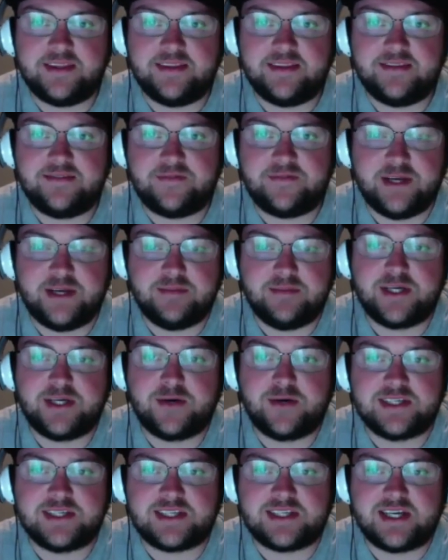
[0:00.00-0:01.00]
for him to go
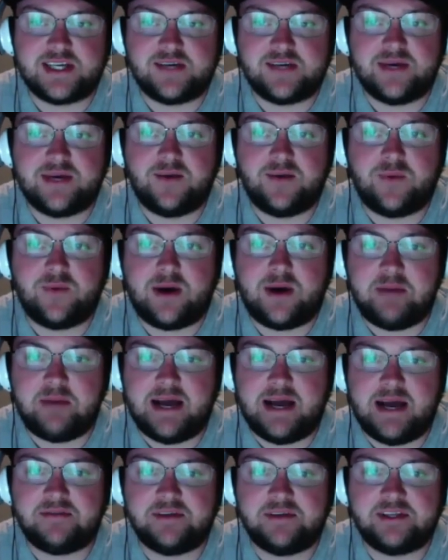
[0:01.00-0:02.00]
in the 2nd round, while
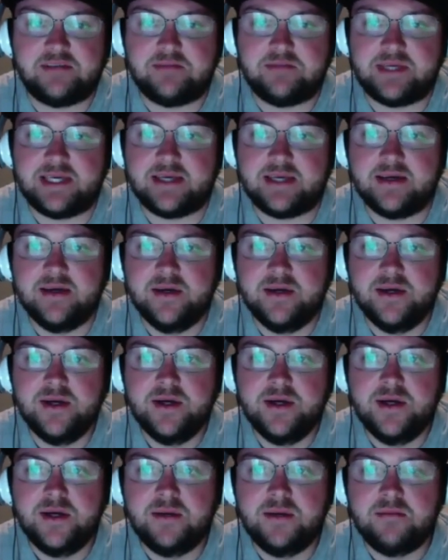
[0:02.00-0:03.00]
baffling to me,
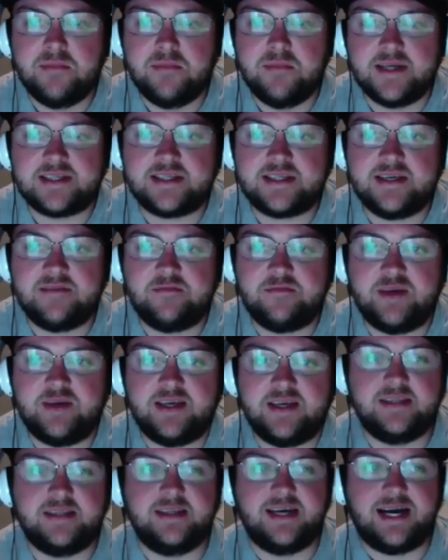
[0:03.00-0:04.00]
must have
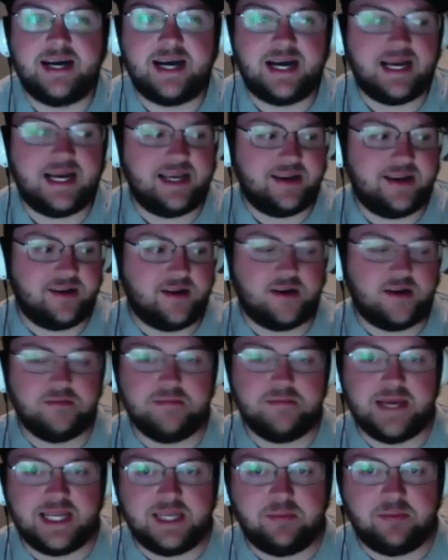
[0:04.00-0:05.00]
been higher on
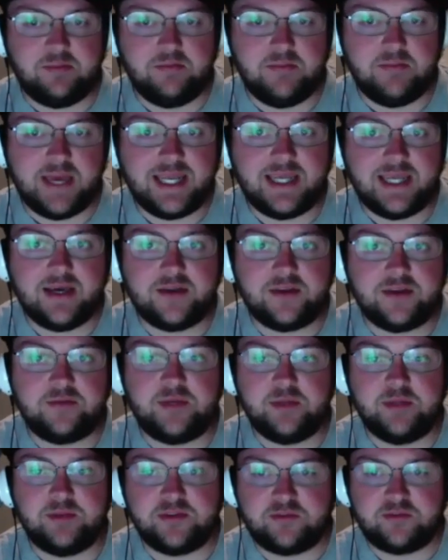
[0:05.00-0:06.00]
many, many other
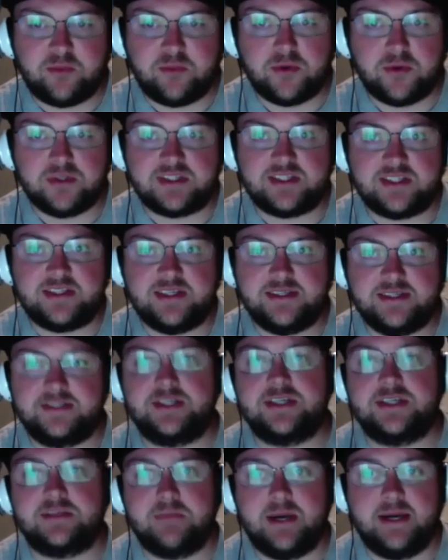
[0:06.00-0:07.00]
people's boards than
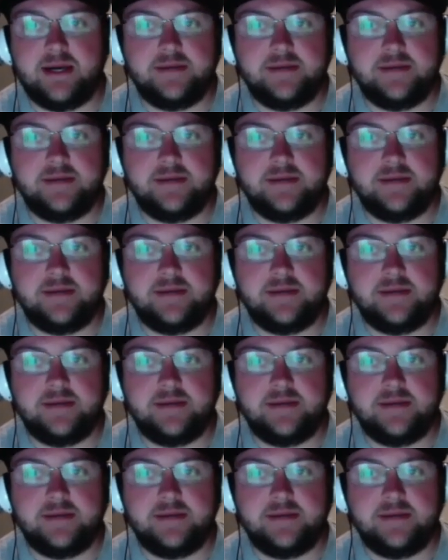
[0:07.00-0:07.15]
just mine.